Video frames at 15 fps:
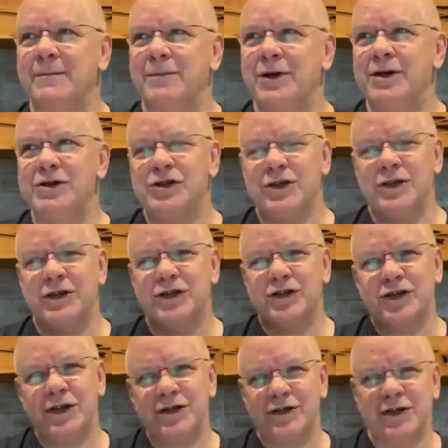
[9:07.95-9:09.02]
because it
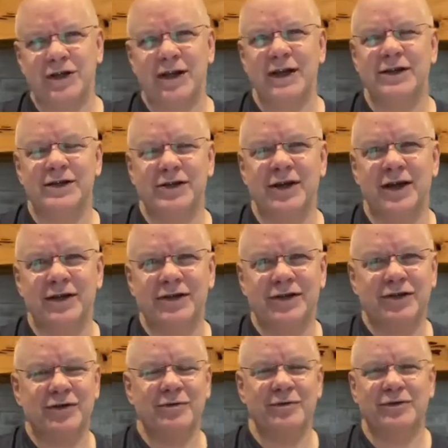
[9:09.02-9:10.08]
necessitates
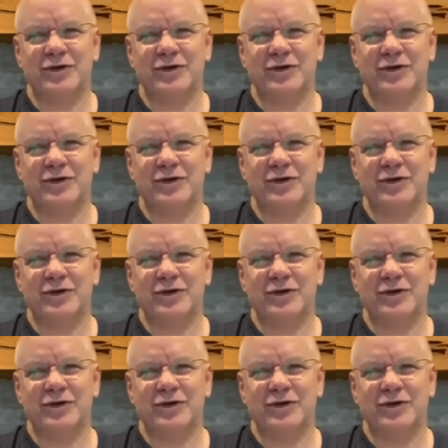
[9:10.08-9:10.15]
us to,